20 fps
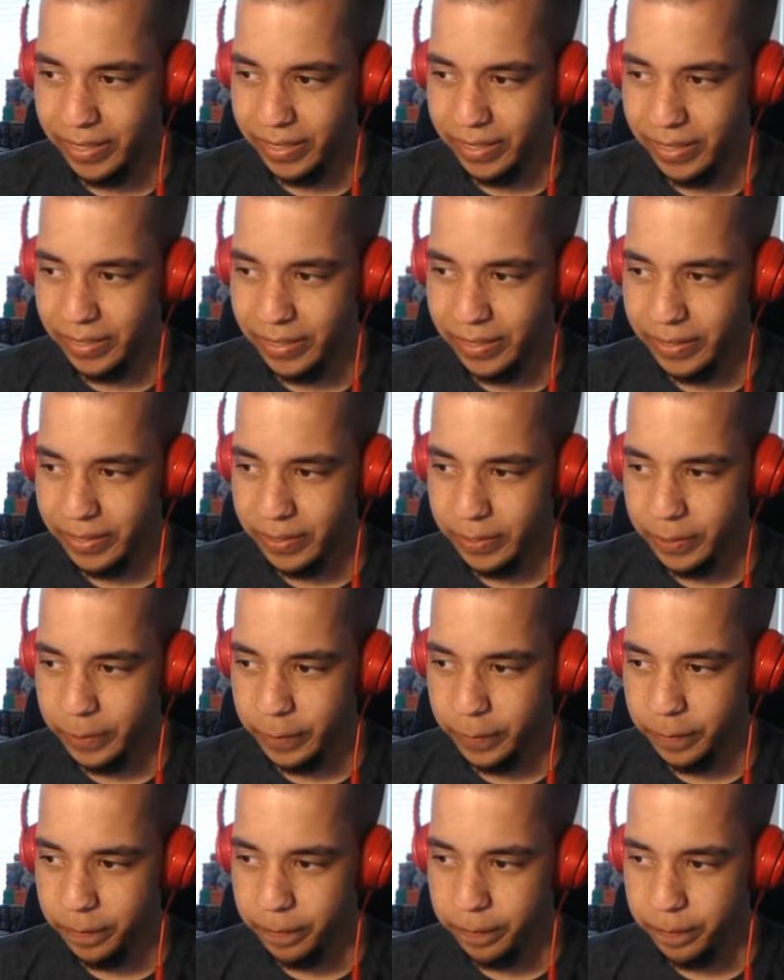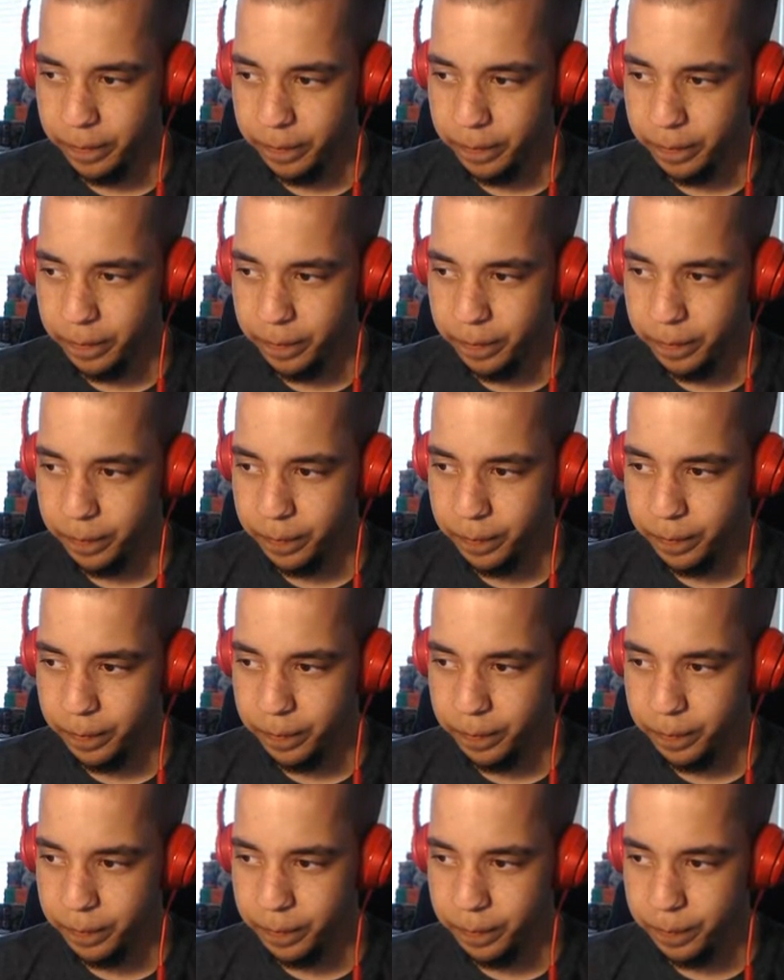
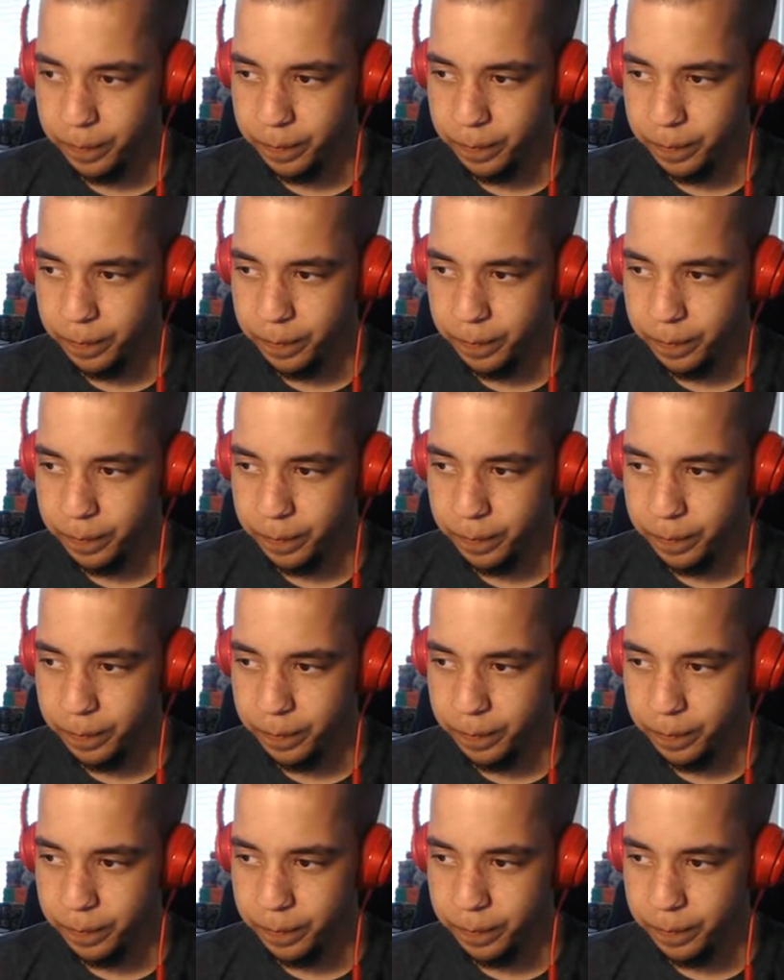Nobody speaks.